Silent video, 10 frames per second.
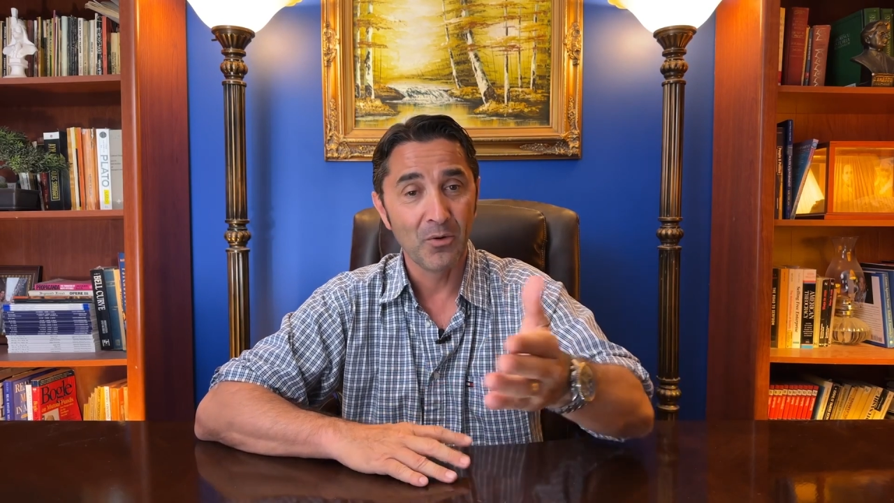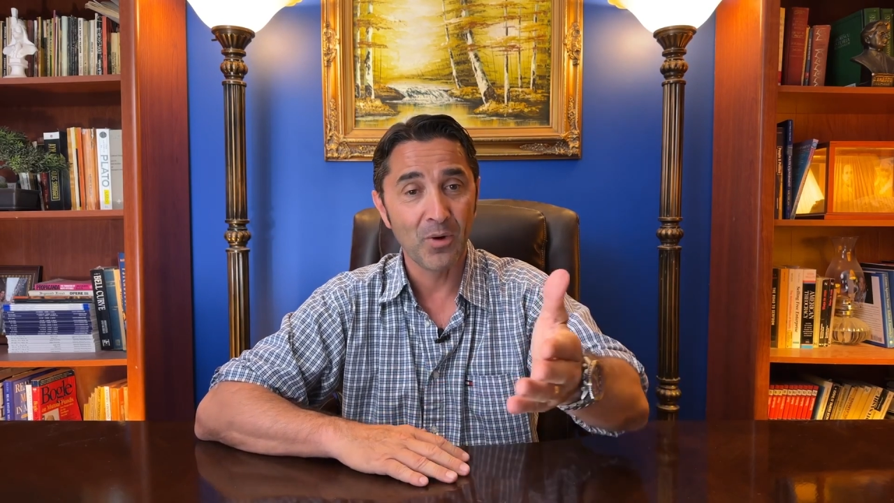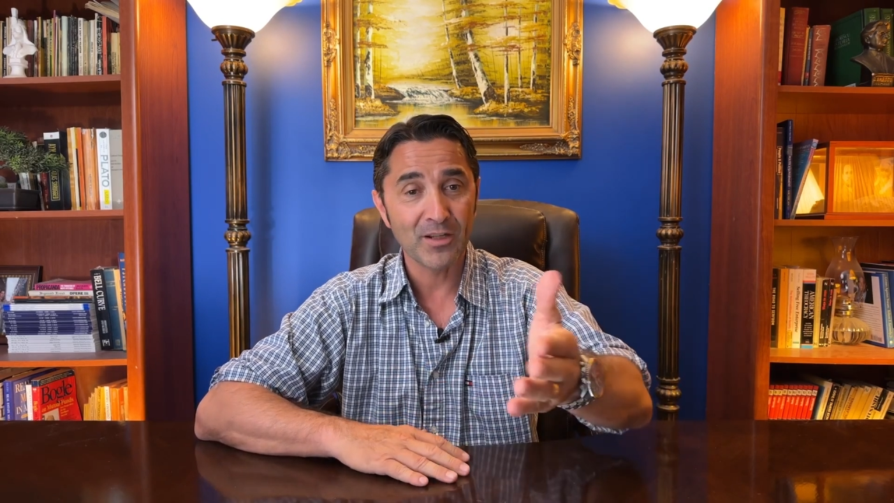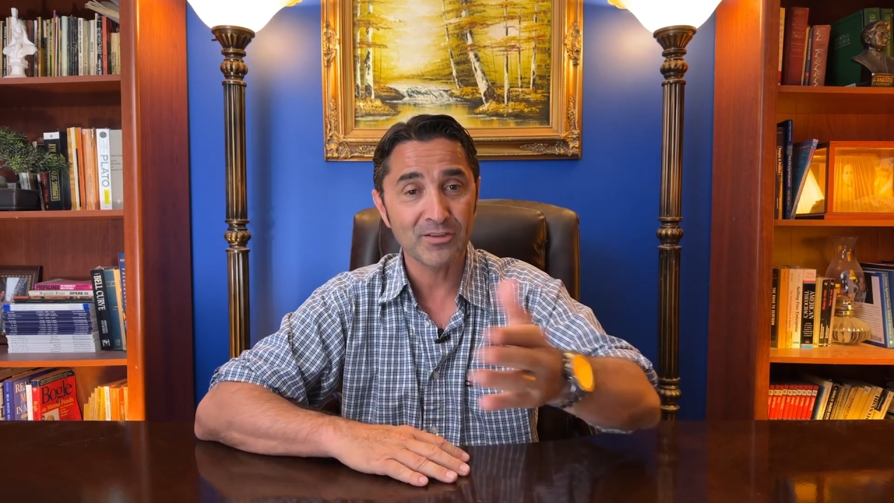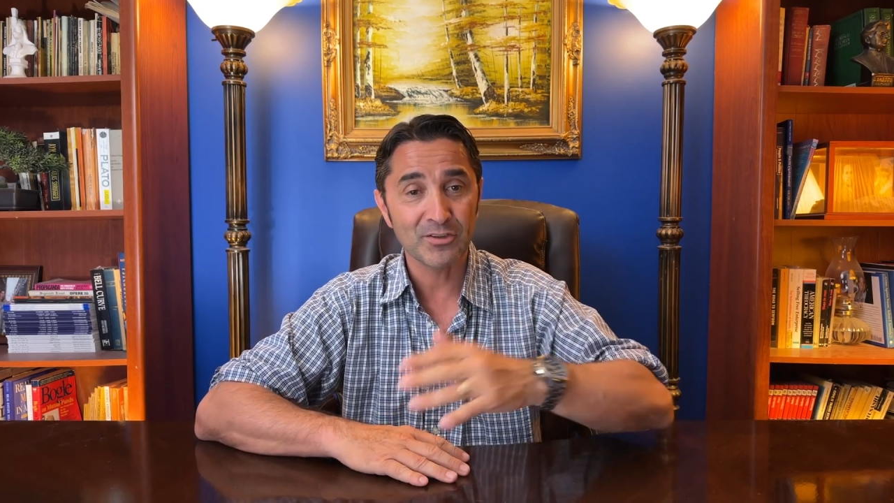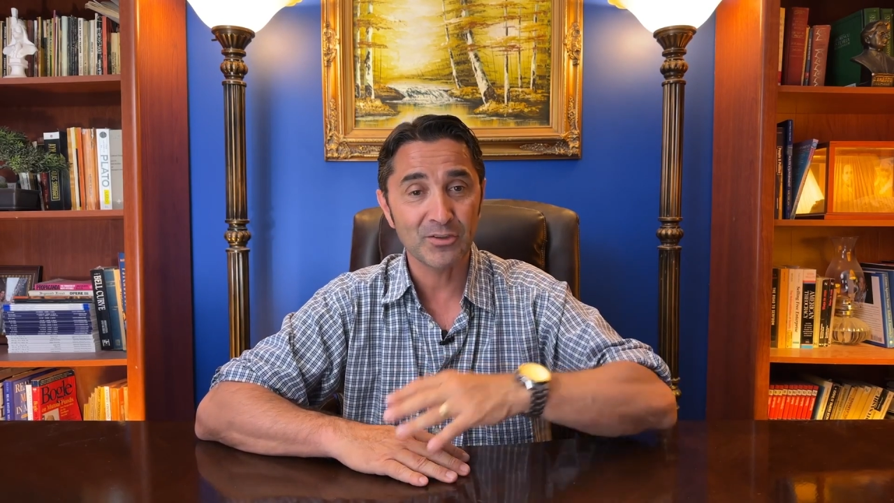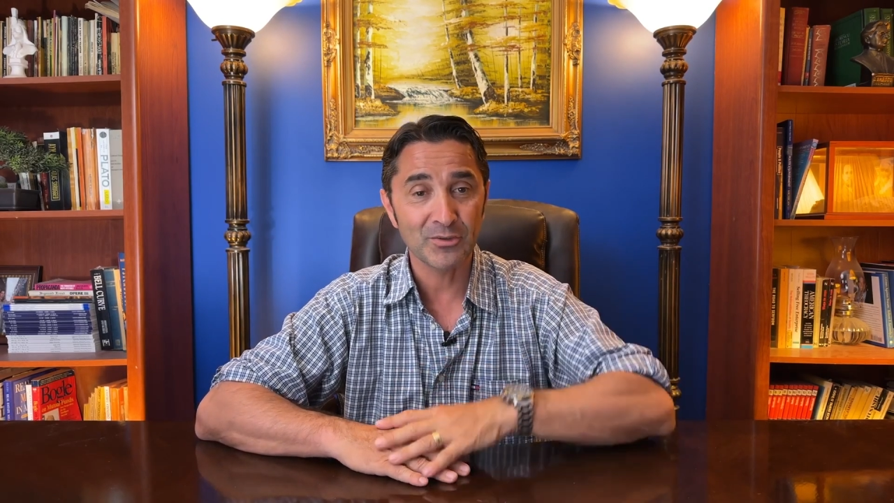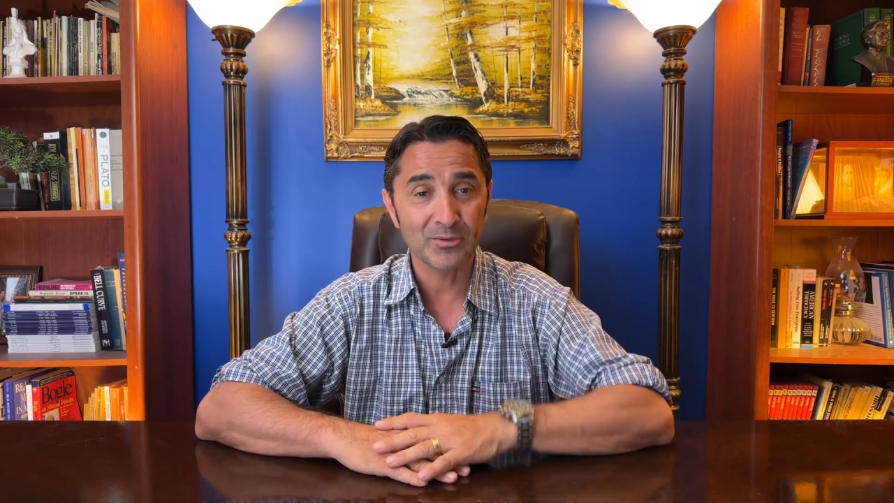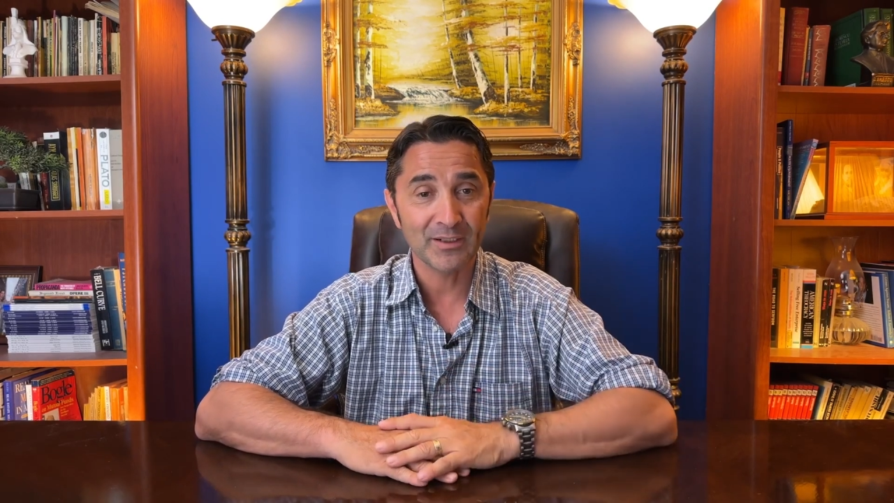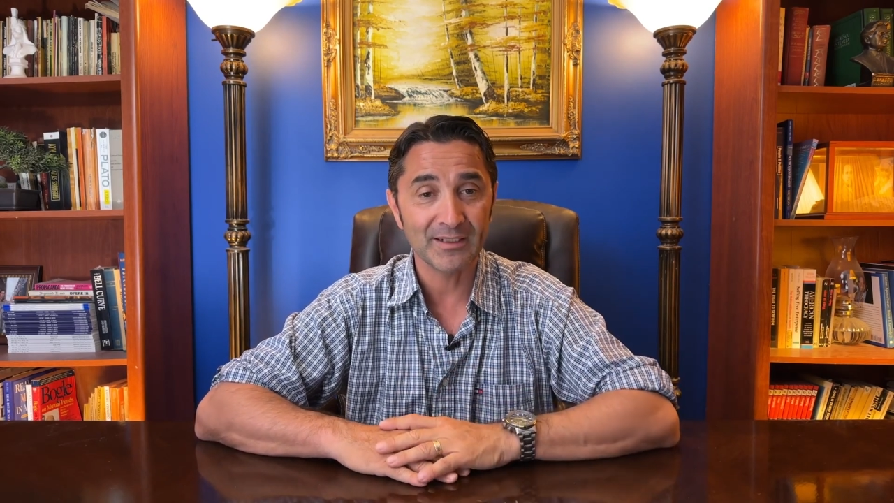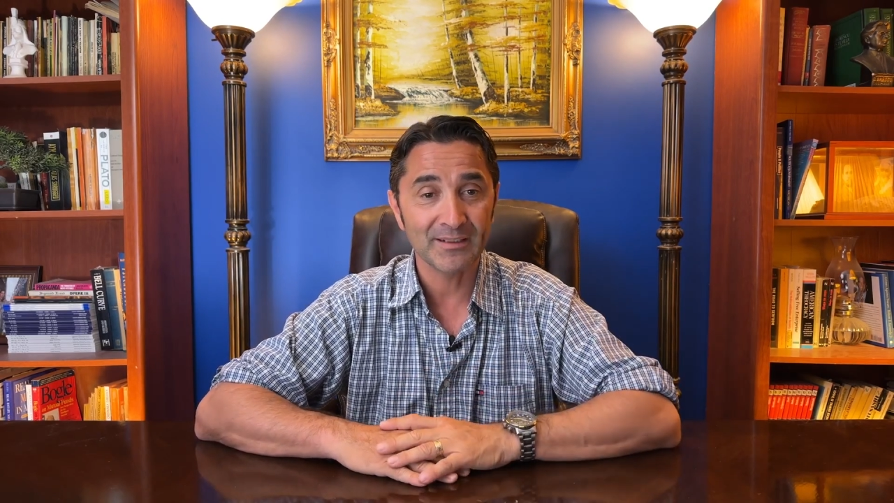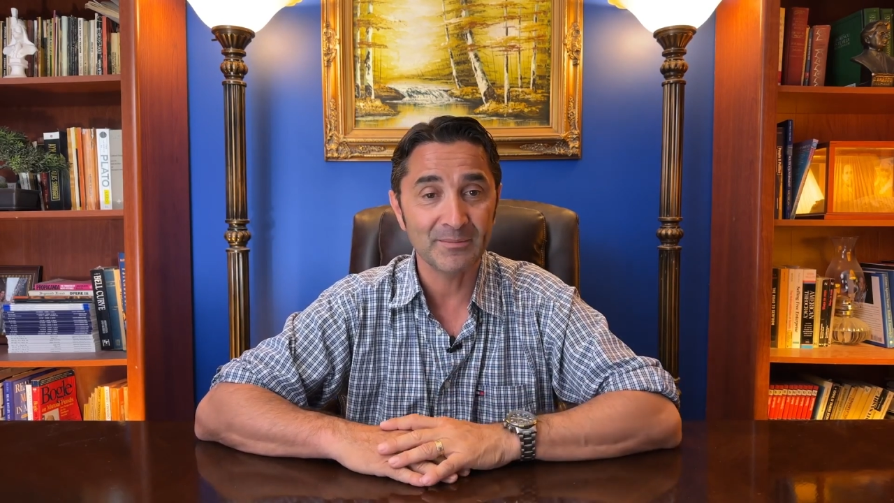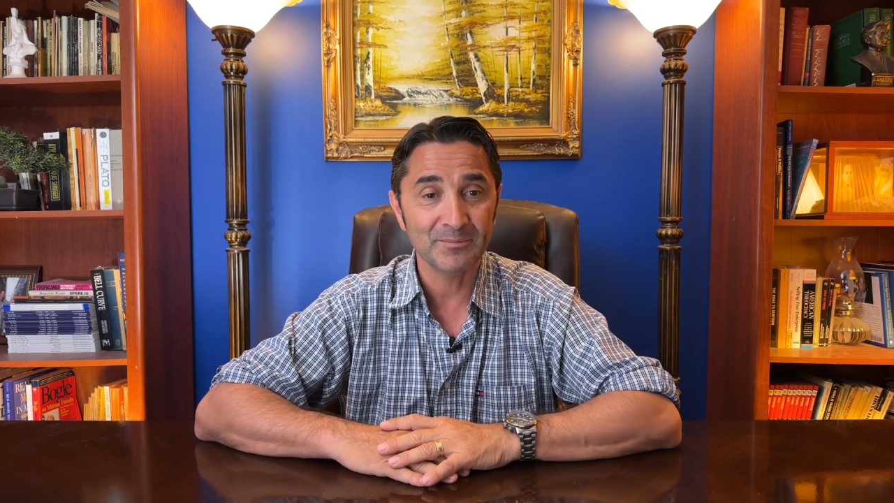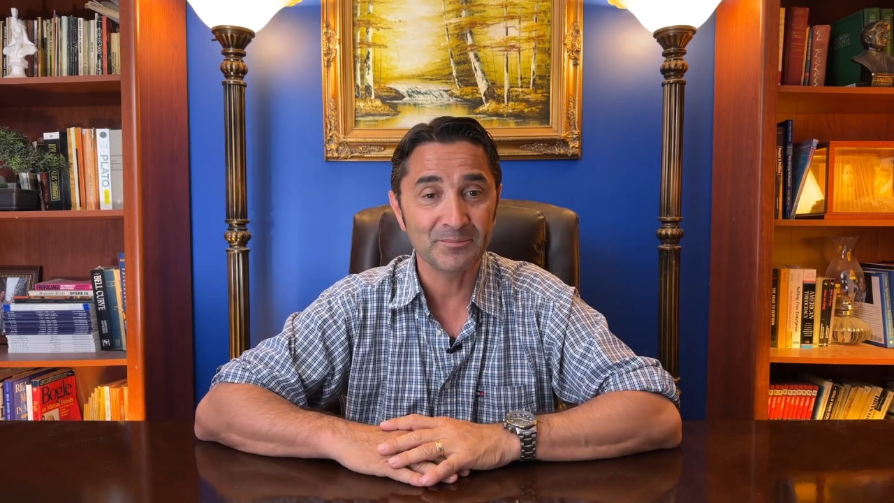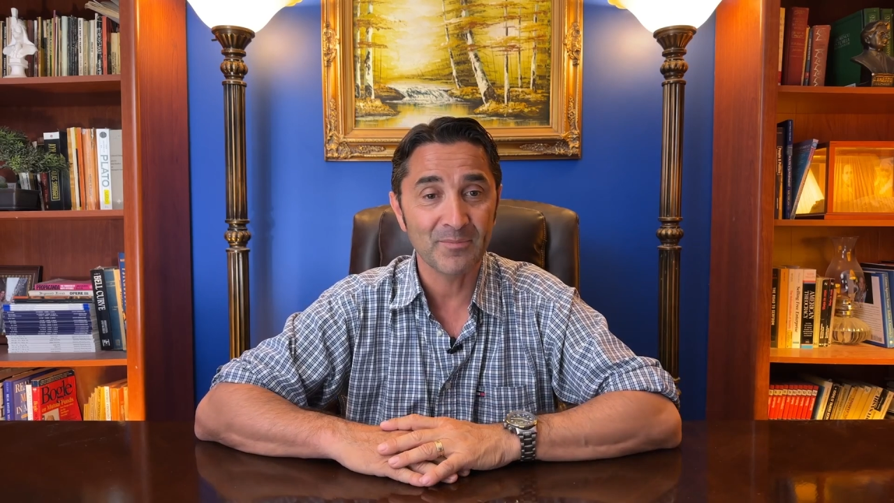wants
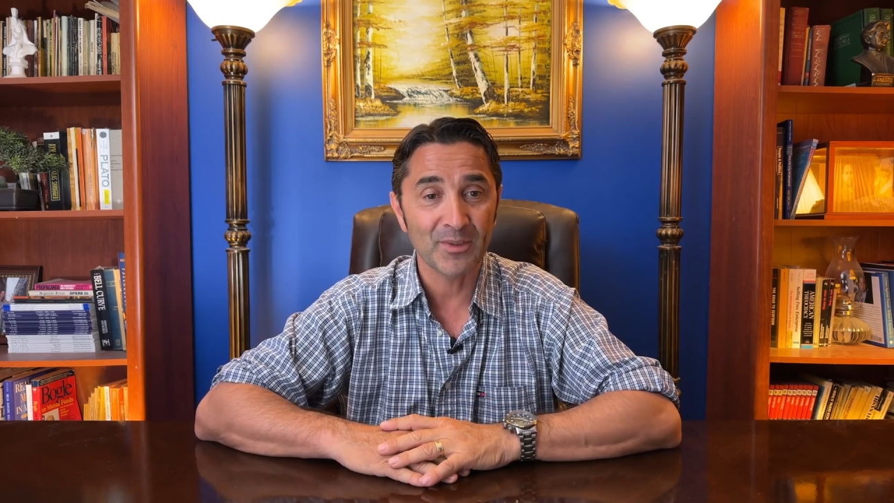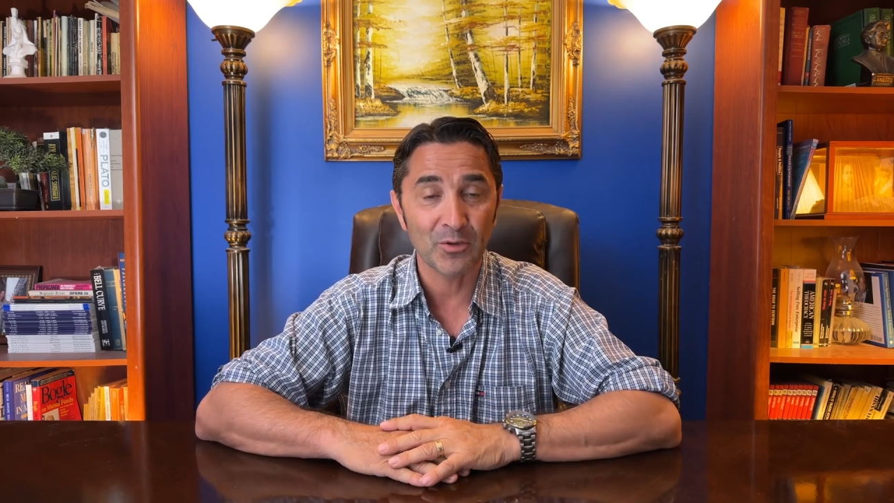to